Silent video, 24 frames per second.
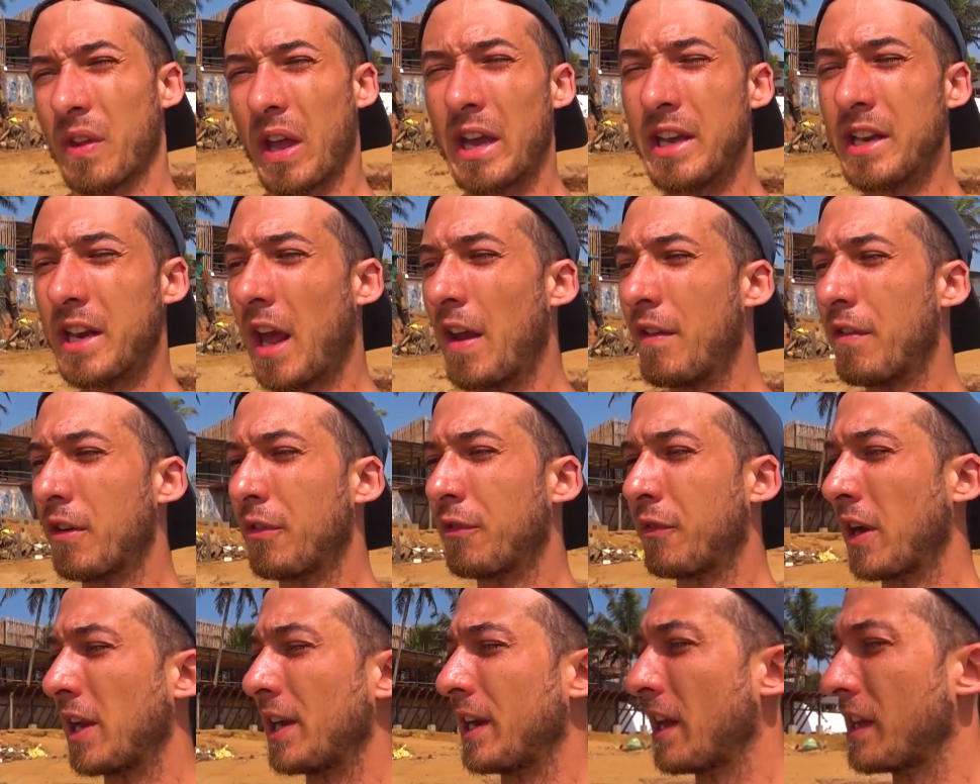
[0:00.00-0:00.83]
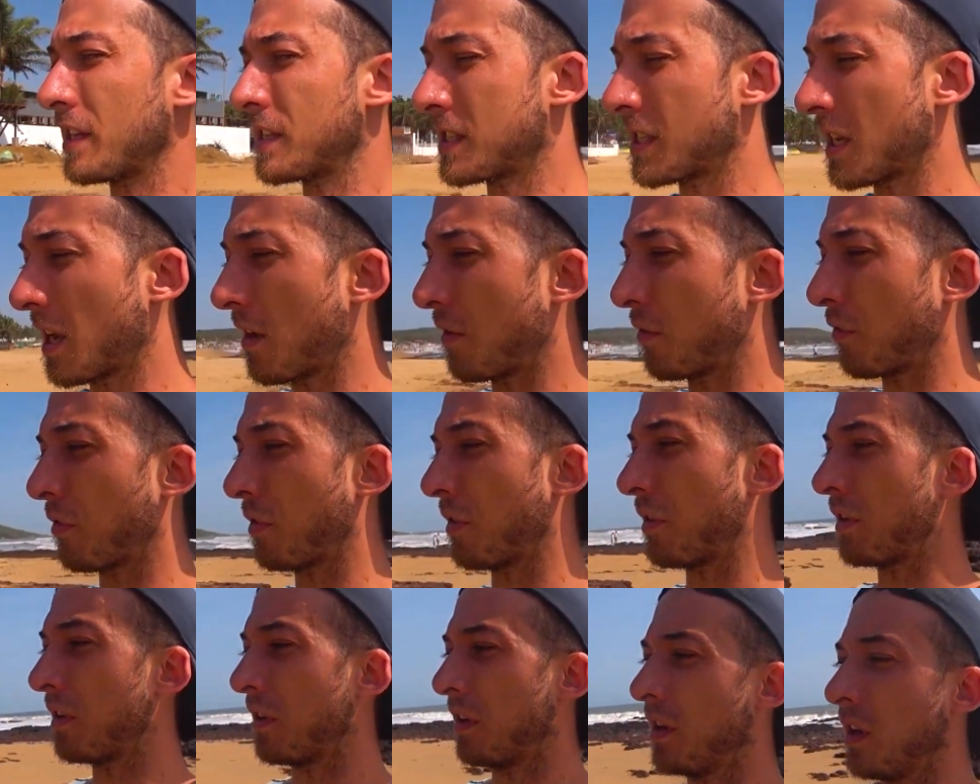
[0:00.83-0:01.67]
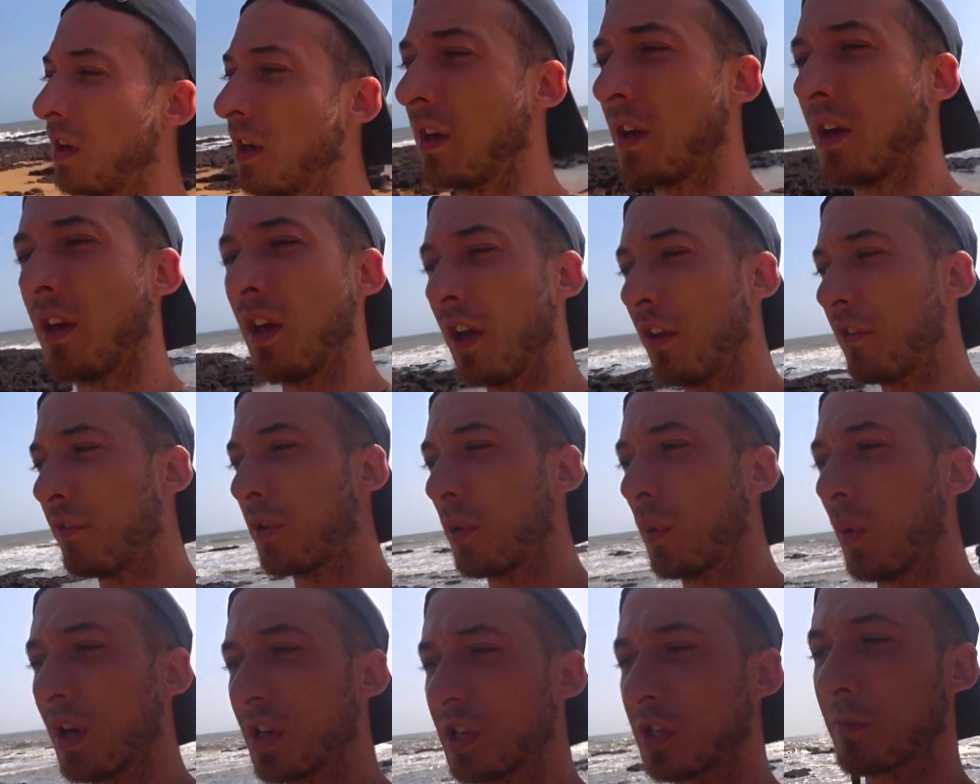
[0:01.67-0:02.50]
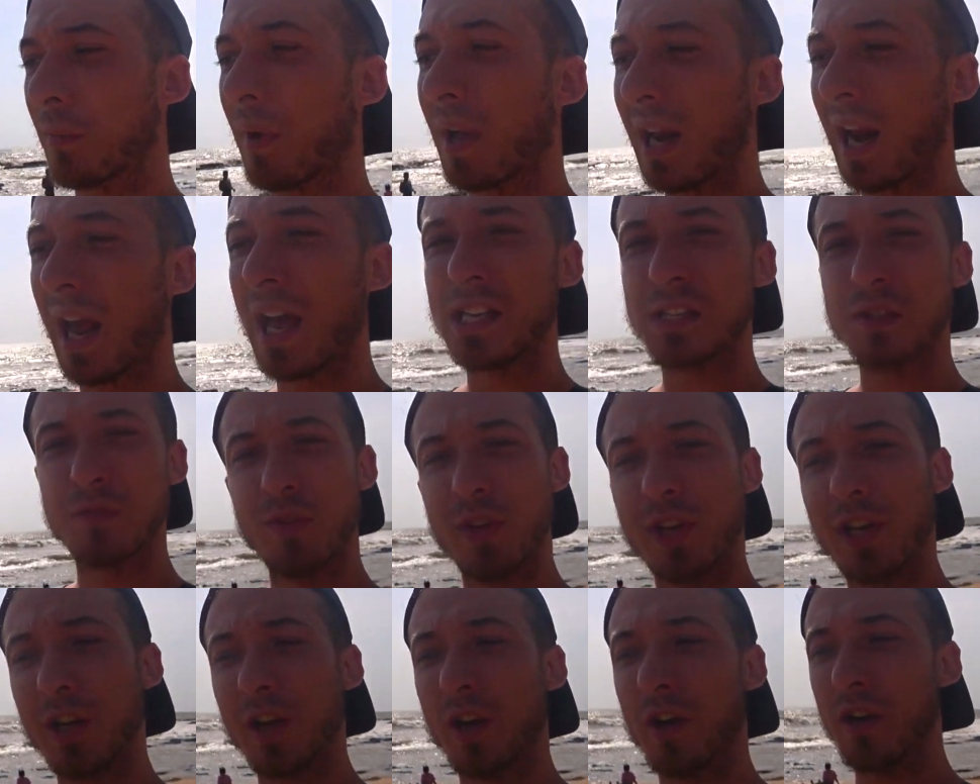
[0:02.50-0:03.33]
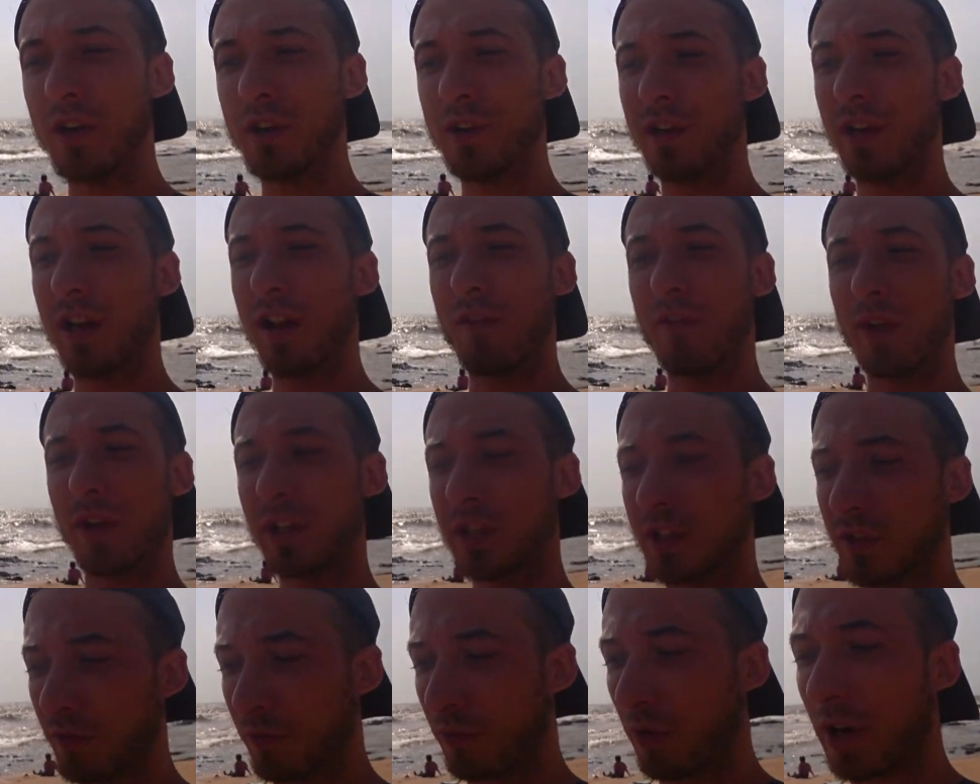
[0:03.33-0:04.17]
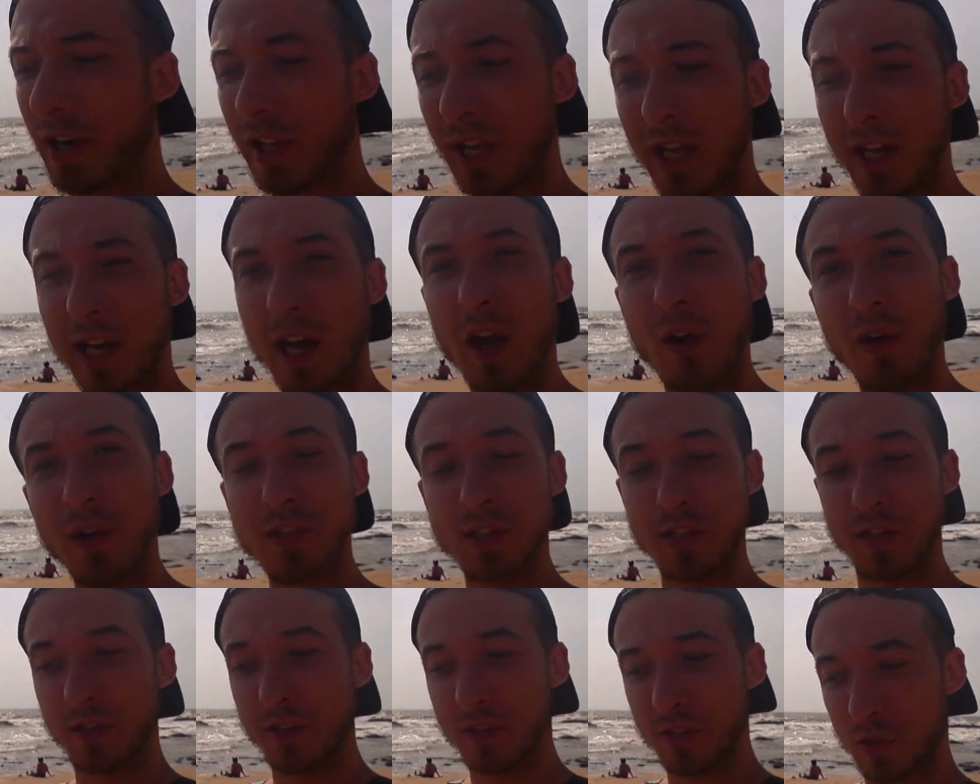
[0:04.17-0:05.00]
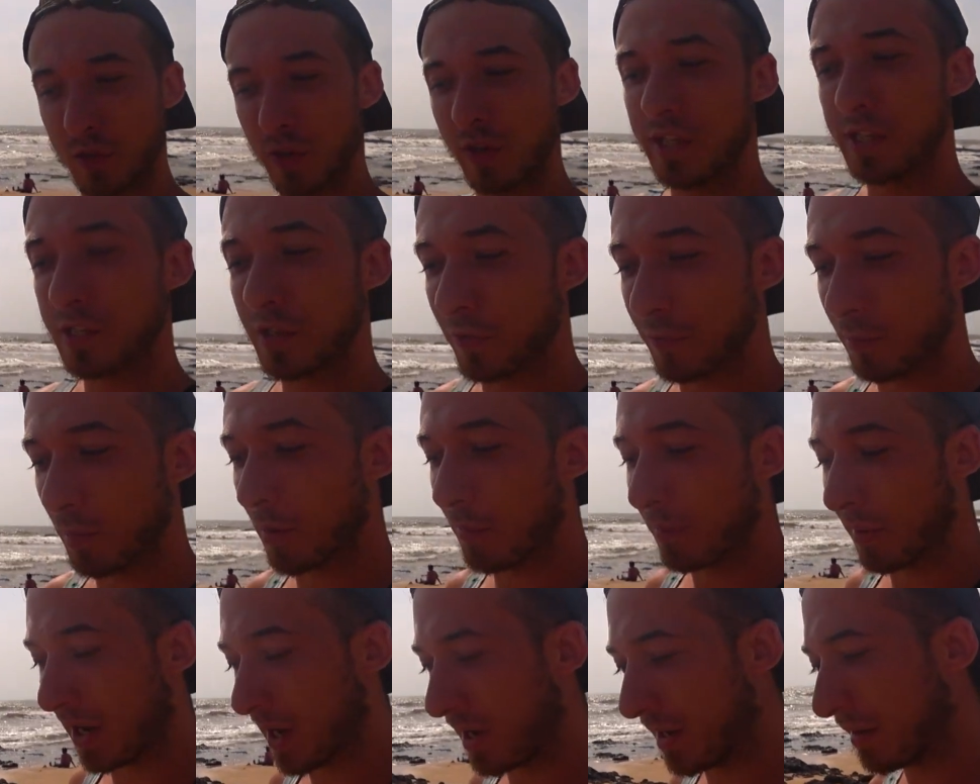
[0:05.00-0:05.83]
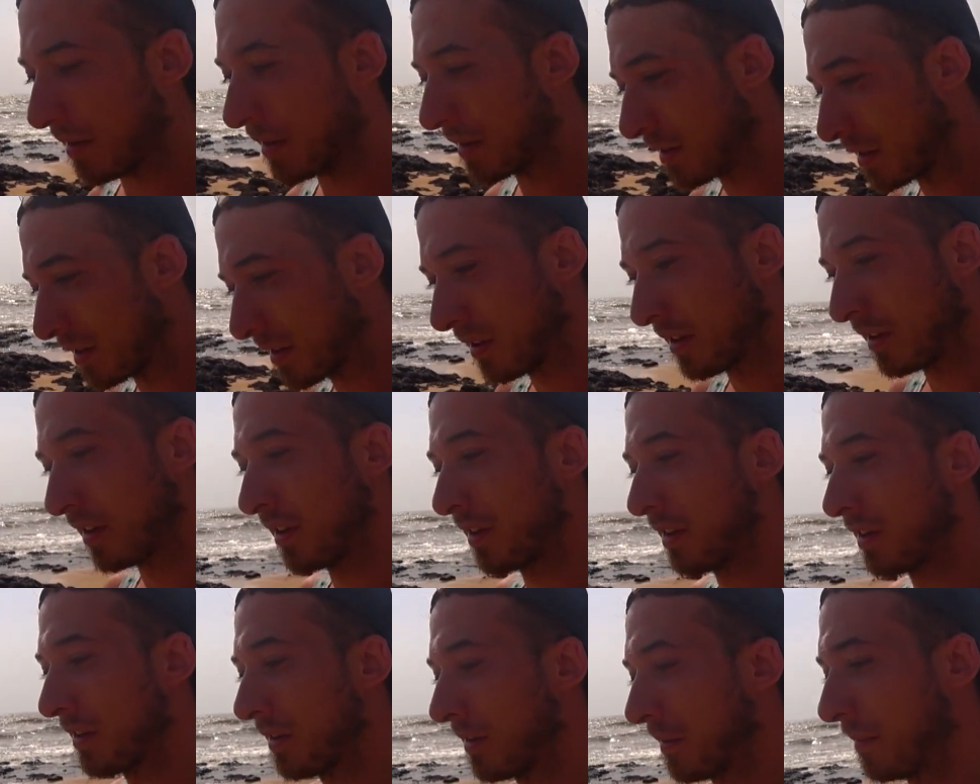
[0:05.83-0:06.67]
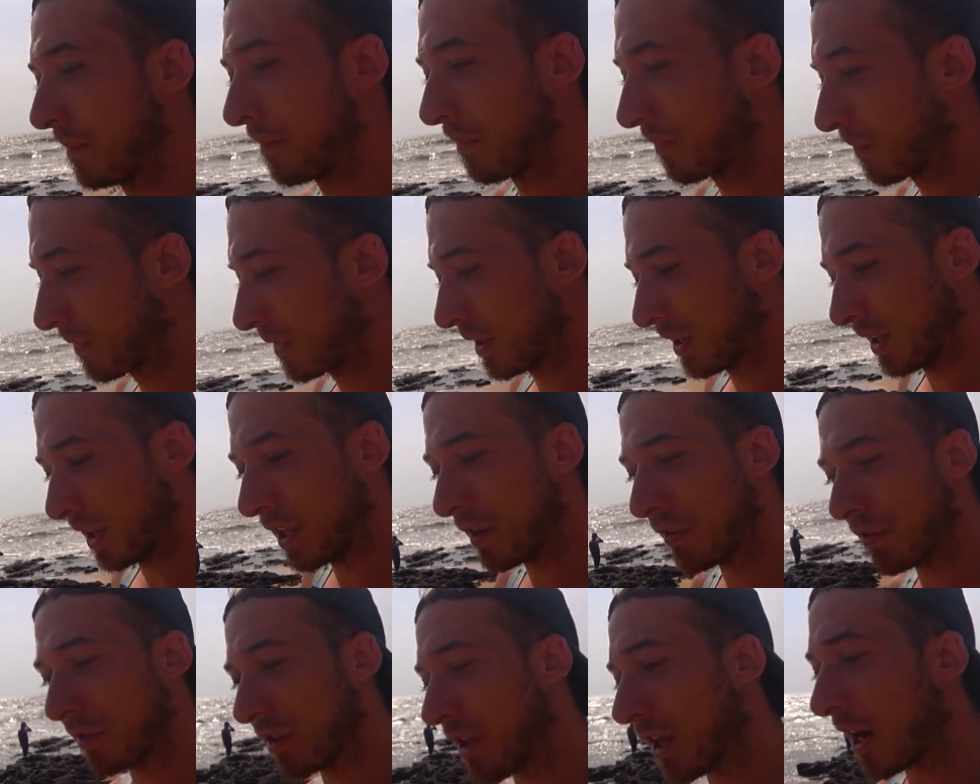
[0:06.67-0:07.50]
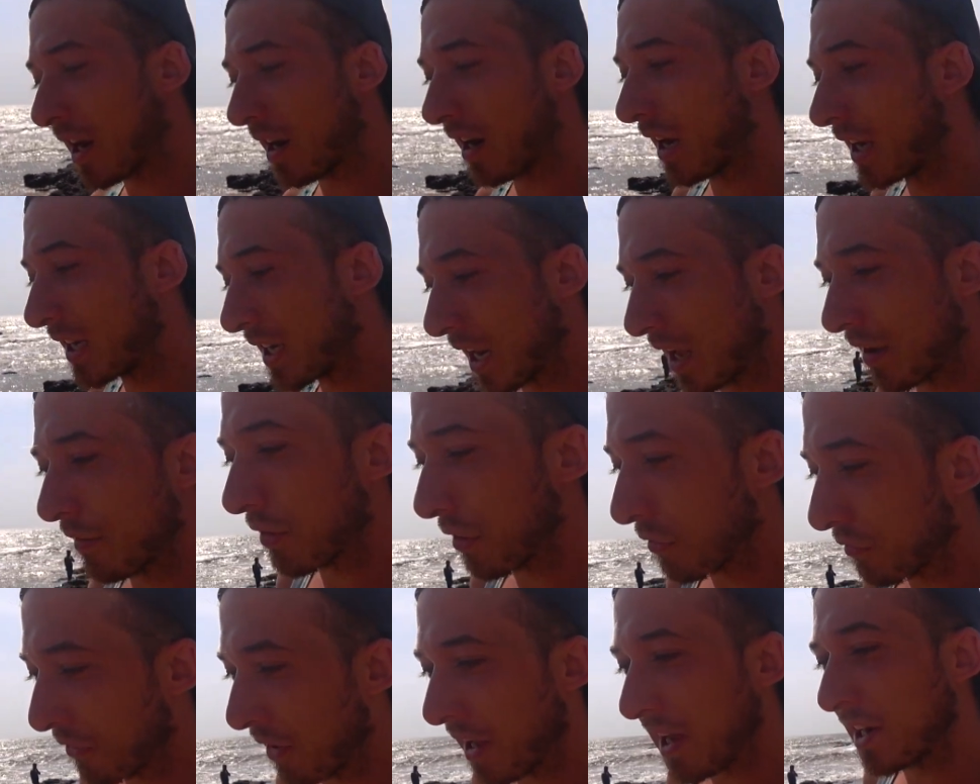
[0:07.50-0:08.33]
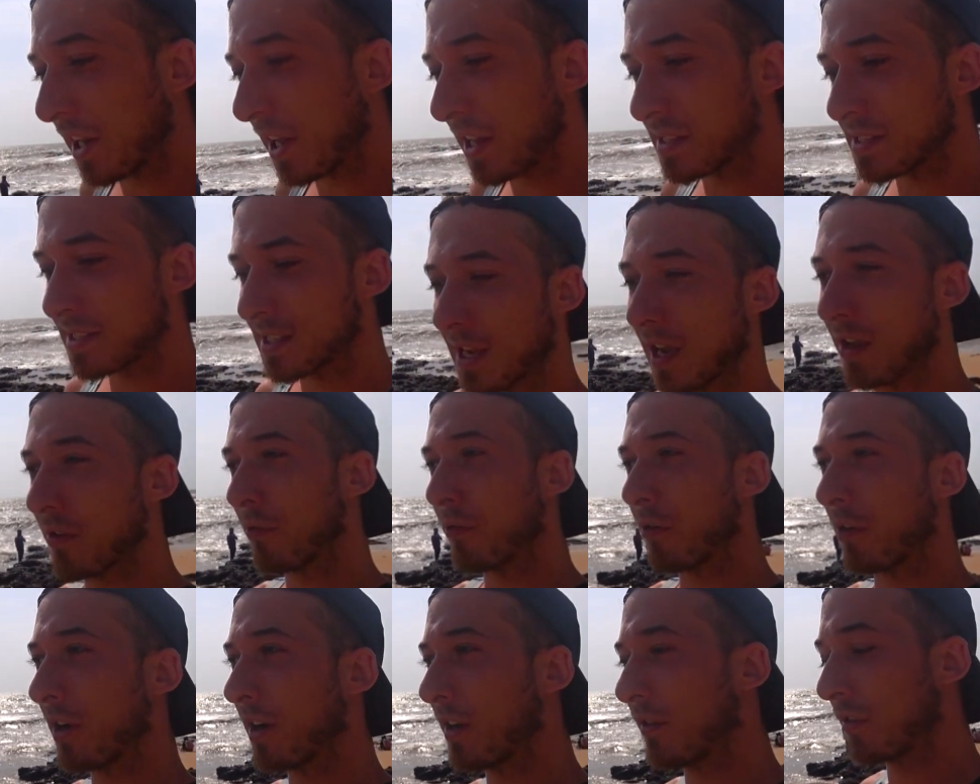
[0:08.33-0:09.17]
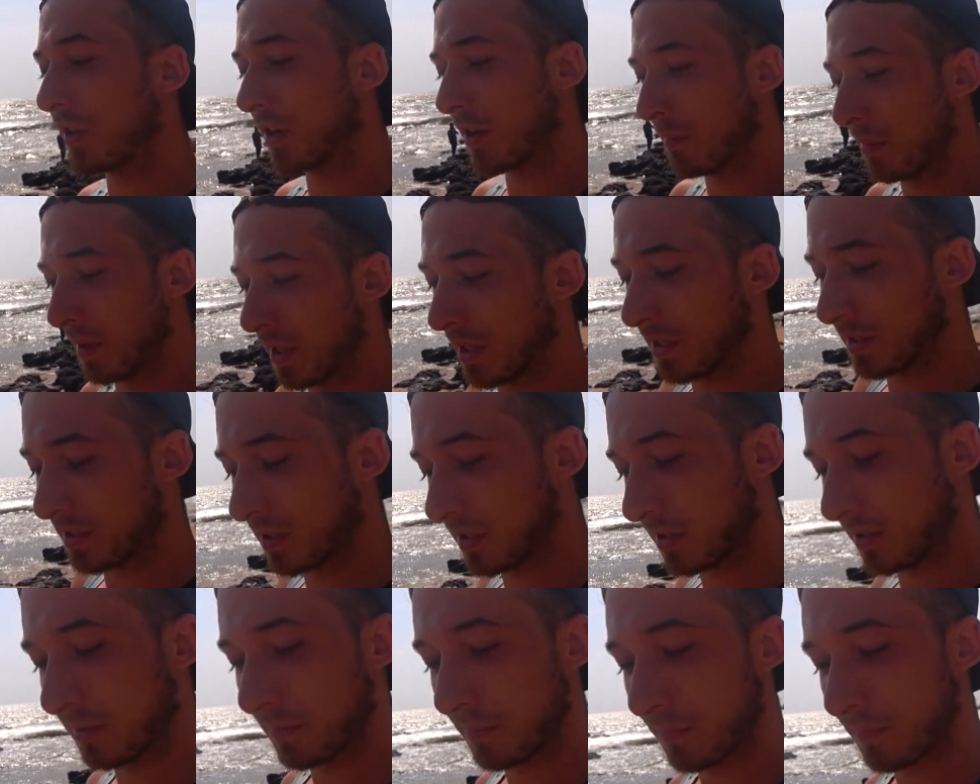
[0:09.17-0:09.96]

I never felt unsafe. If you watched my last video, living 48 hours on the streets of Mumbai, even there I never felt unsafe for even a minute.